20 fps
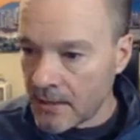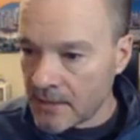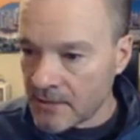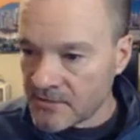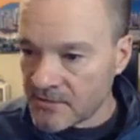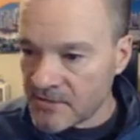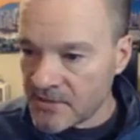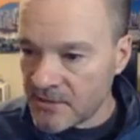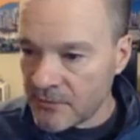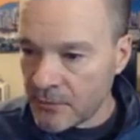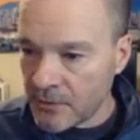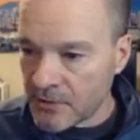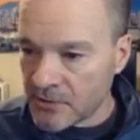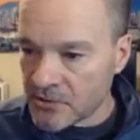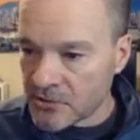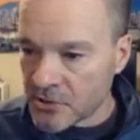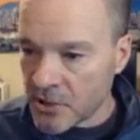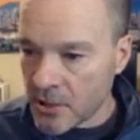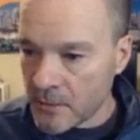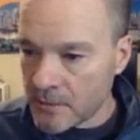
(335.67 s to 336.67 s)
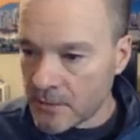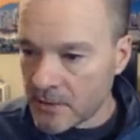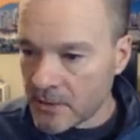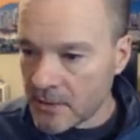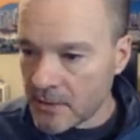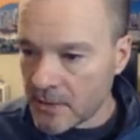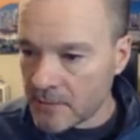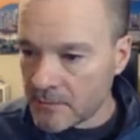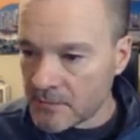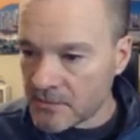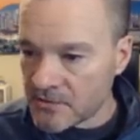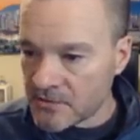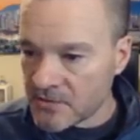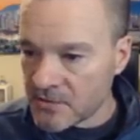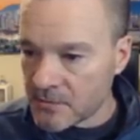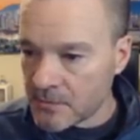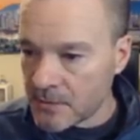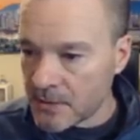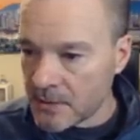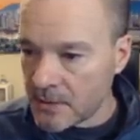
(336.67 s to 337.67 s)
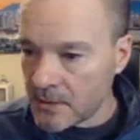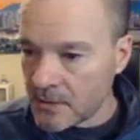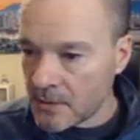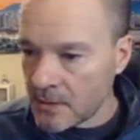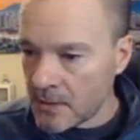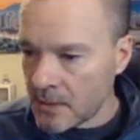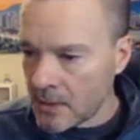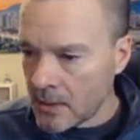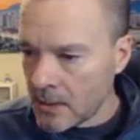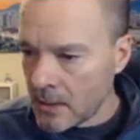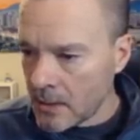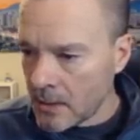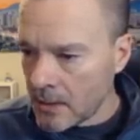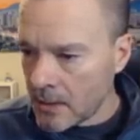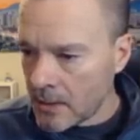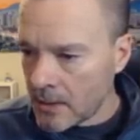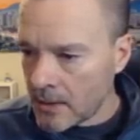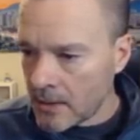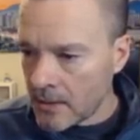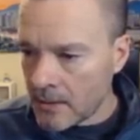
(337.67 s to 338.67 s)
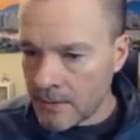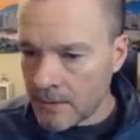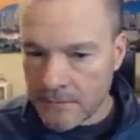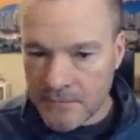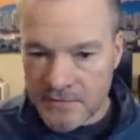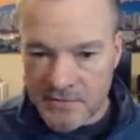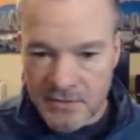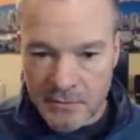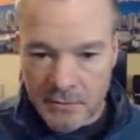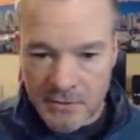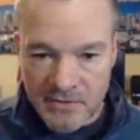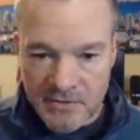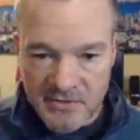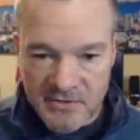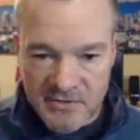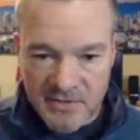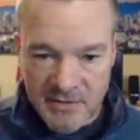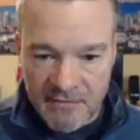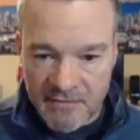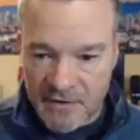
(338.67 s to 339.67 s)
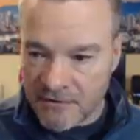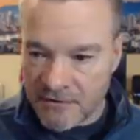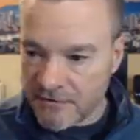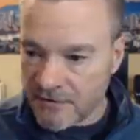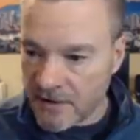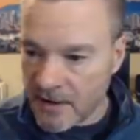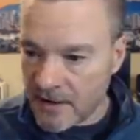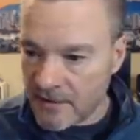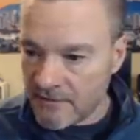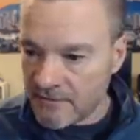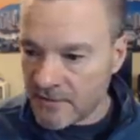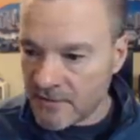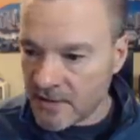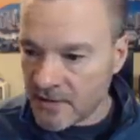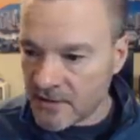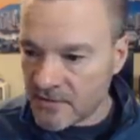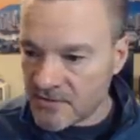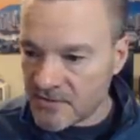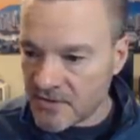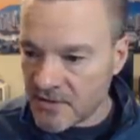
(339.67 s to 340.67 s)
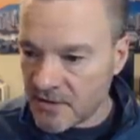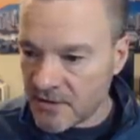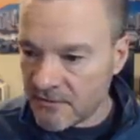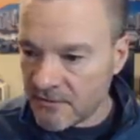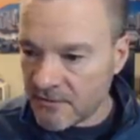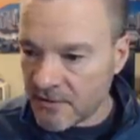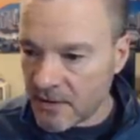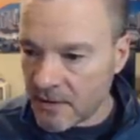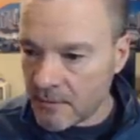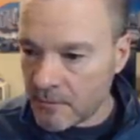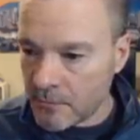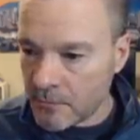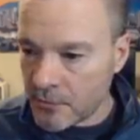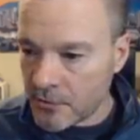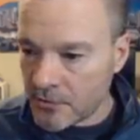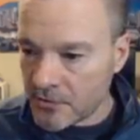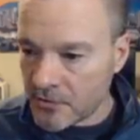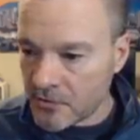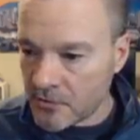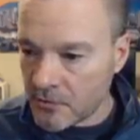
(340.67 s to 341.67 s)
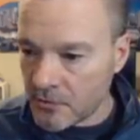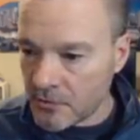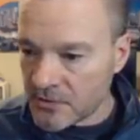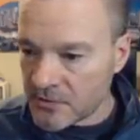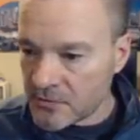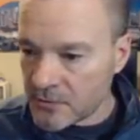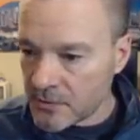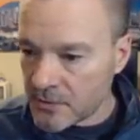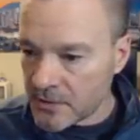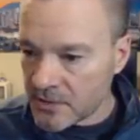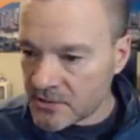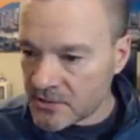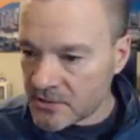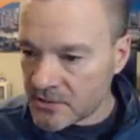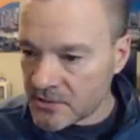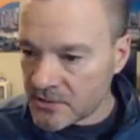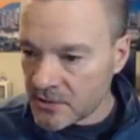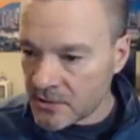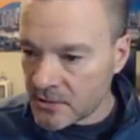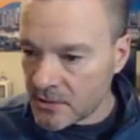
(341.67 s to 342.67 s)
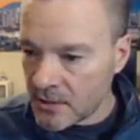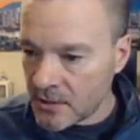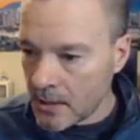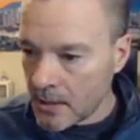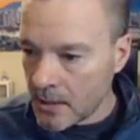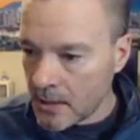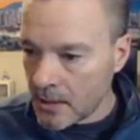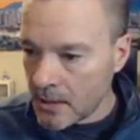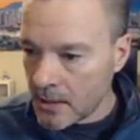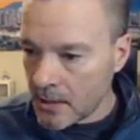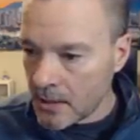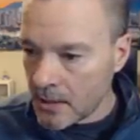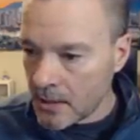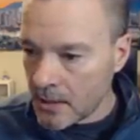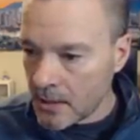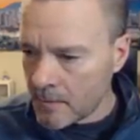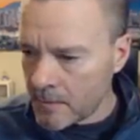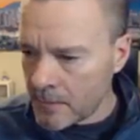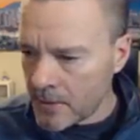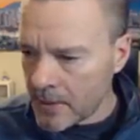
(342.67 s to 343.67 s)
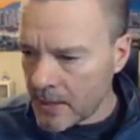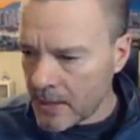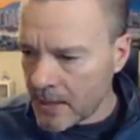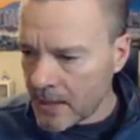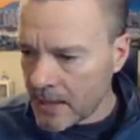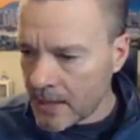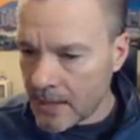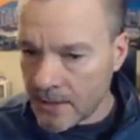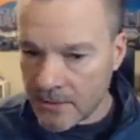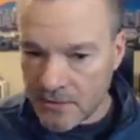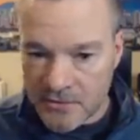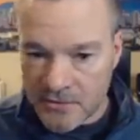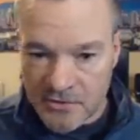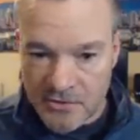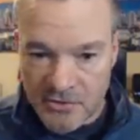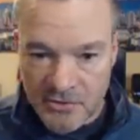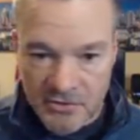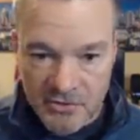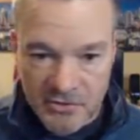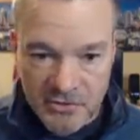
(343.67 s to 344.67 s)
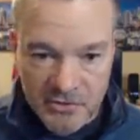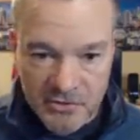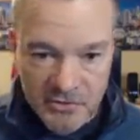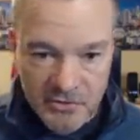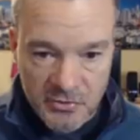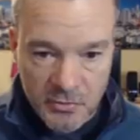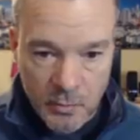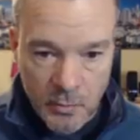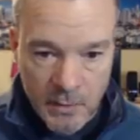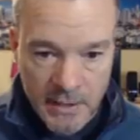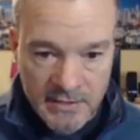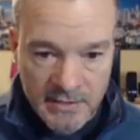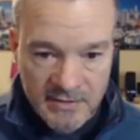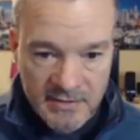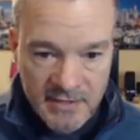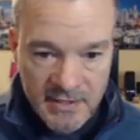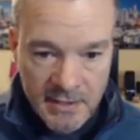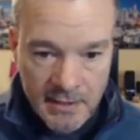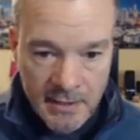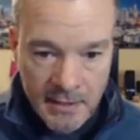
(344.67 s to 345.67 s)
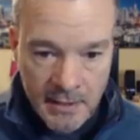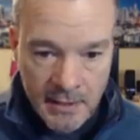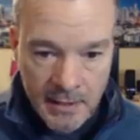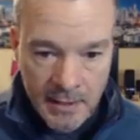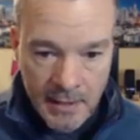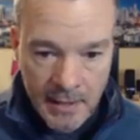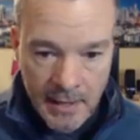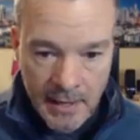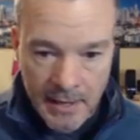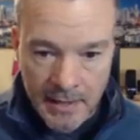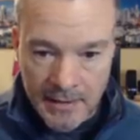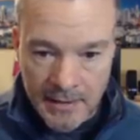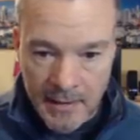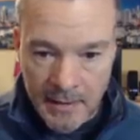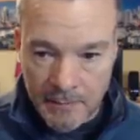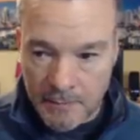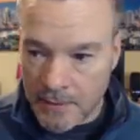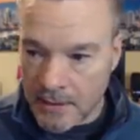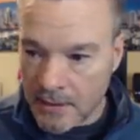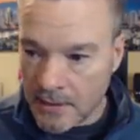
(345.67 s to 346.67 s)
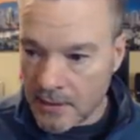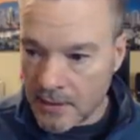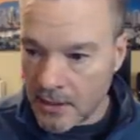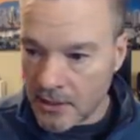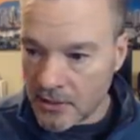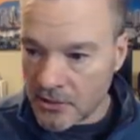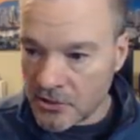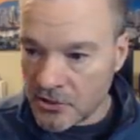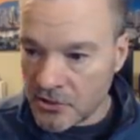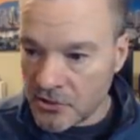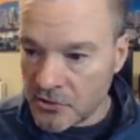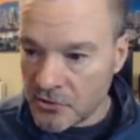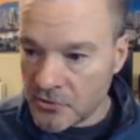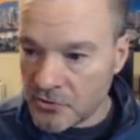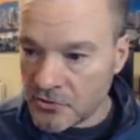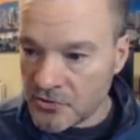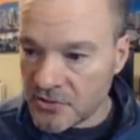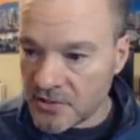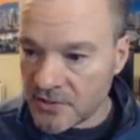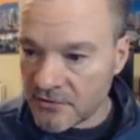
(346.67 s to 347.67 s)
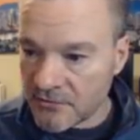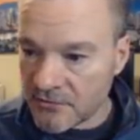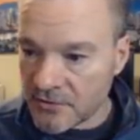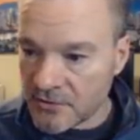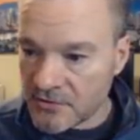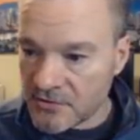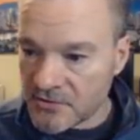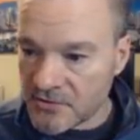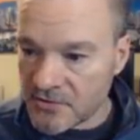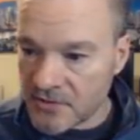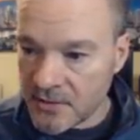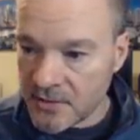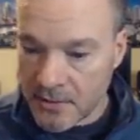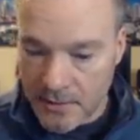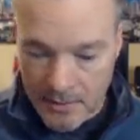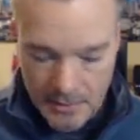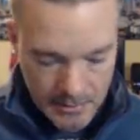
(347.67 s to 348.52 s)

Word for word: And let's see if we can sharpen it up just a bit. Um, see what a seventy-five does if I put the noise reduction up at twenty, and that made a huge difference.